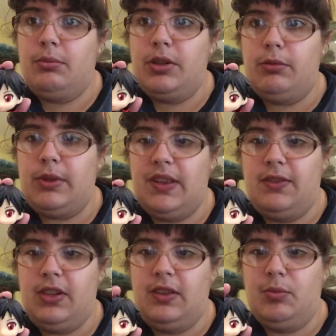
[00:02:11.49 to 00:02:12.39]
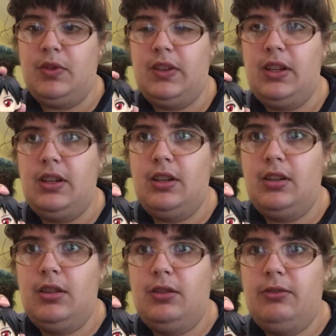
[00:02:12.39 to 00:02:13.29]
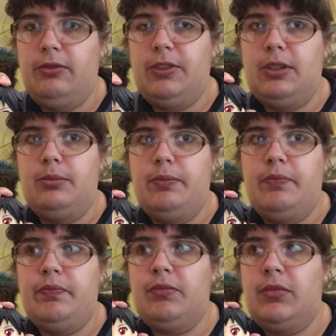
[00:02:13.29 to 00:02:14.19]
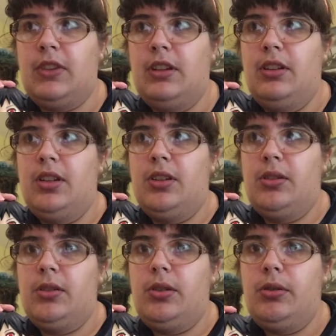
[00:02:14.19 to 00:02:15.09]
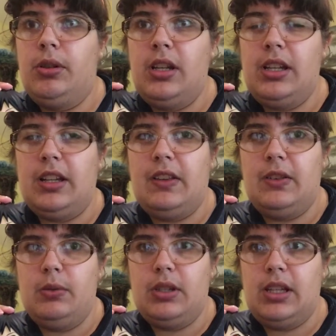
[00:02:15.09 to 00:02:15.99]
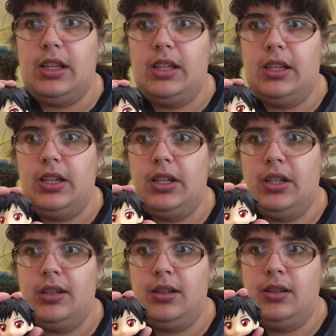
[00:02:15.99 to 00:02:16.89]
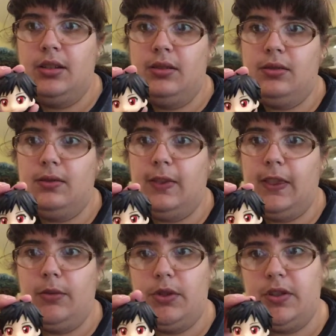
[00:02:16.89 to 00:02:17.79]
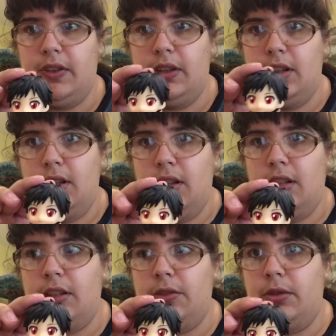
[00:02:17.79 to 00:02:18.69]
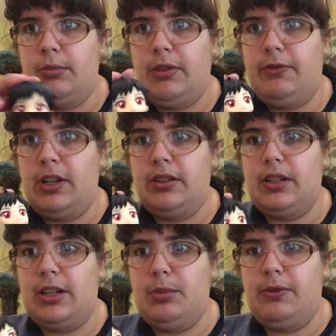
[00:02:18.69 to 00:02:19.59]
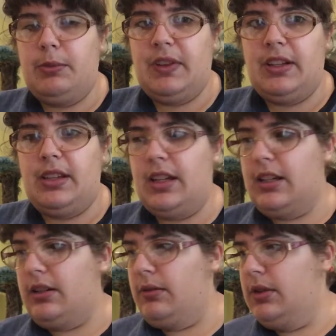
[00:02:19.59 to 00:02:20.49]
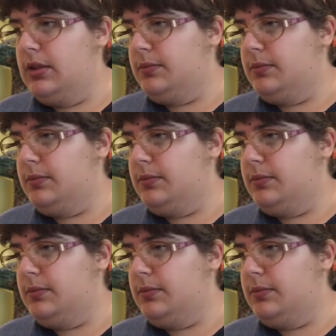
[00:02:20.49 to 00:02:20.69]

But the rest of it is mostly from Yuri Katsuki, which is the Nendoroid my father got me from San Diego.